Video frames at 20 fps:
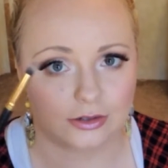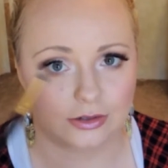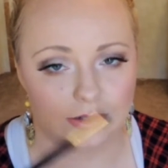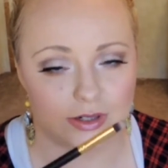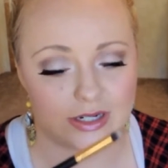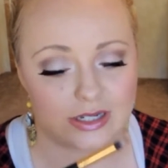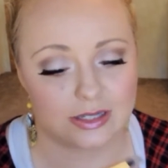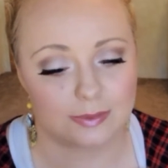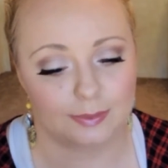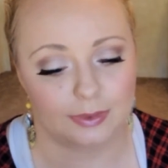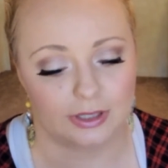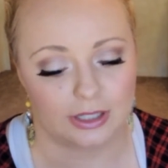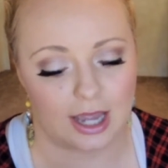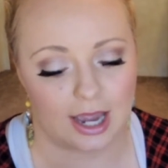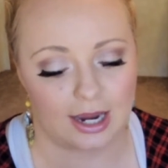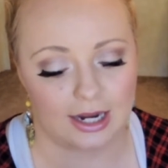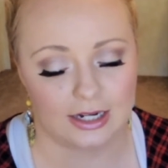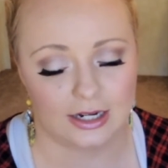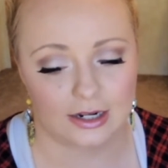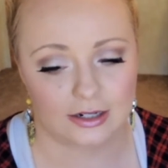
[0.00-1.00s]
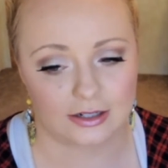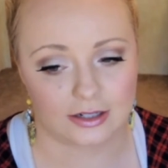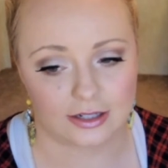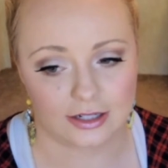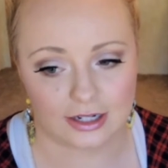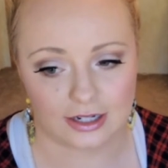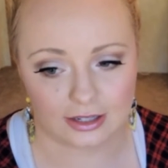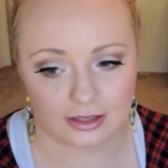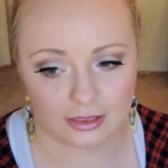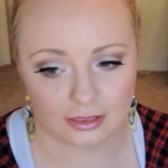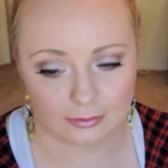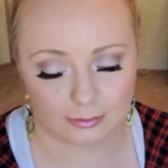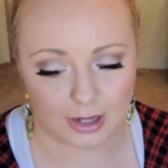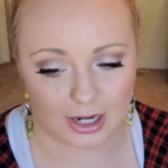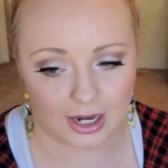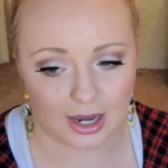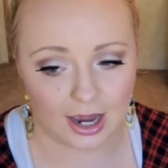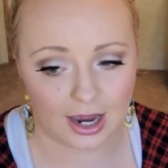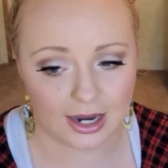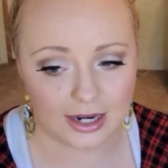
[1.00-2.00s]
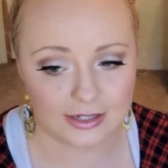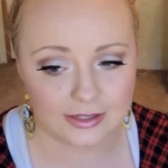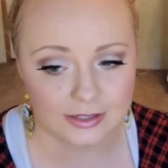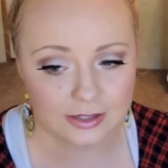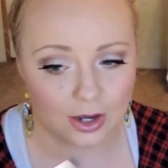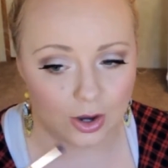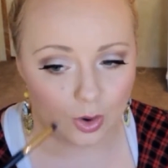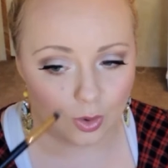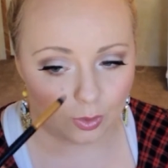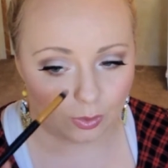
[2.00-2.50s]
crisp line underneath my eyes,